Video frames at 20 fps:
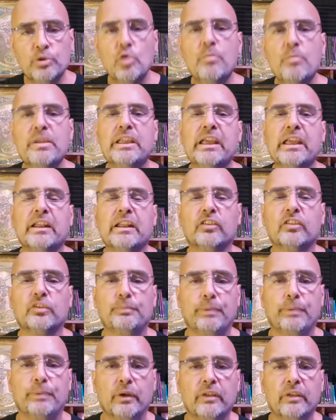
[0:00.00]
you begin
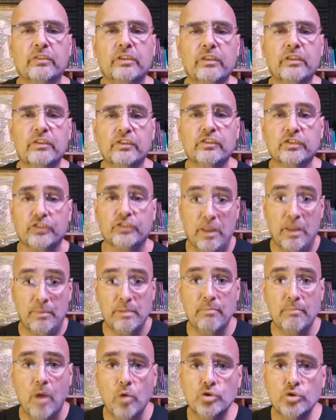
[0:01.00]
experiencing the same
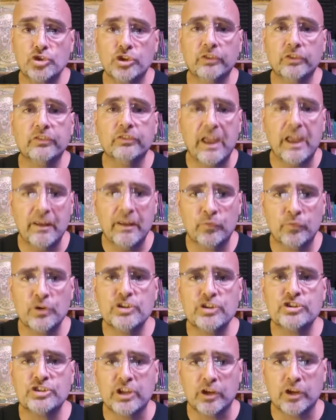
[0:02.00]
emotions
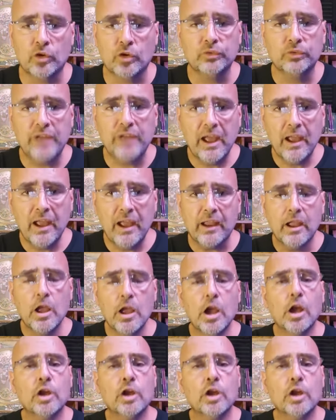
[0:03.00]
every single day.